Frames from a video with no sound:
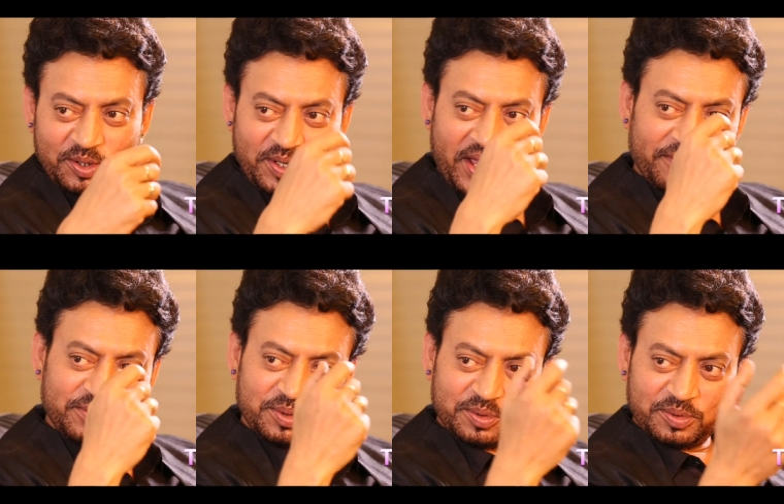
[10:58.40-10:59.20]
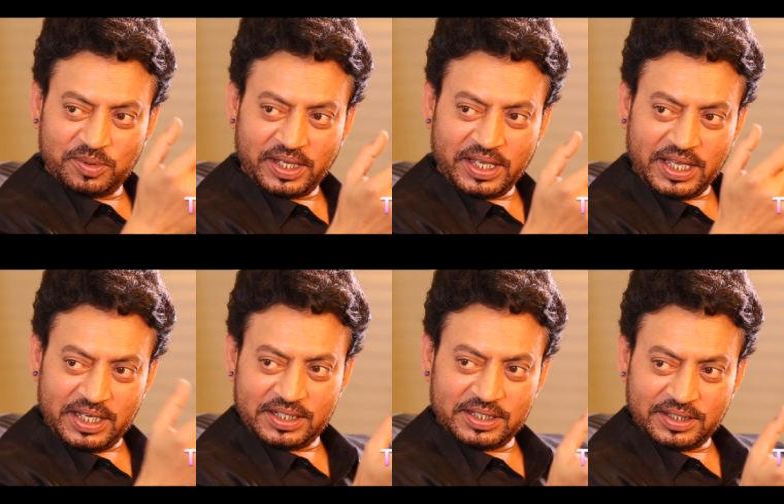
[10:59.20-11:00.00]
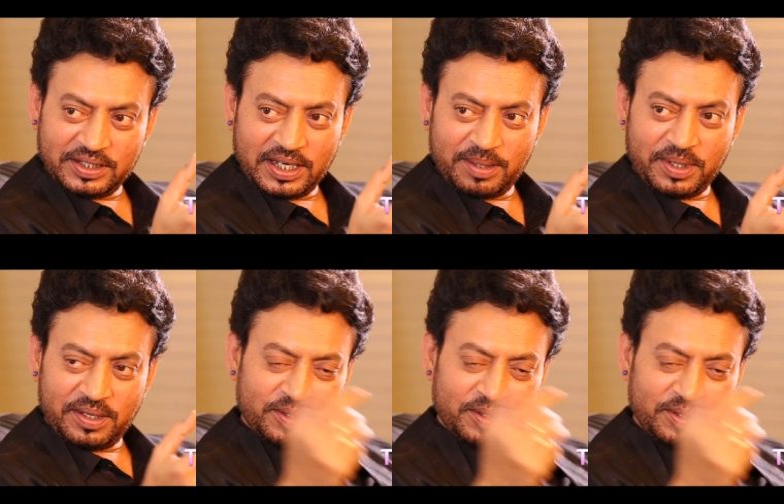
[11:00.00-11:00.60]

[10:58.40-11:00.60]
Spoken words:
So you have to eat the jalebi.